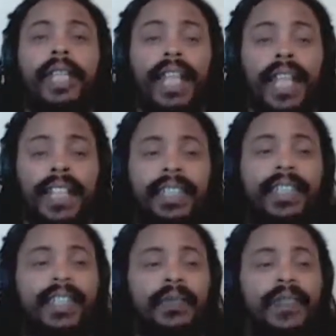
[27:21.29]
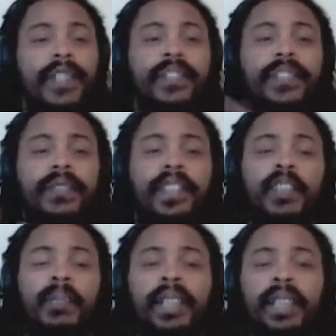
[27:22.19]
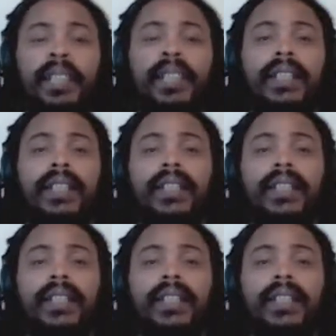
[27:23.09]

And like I said, this is figuratively speaking.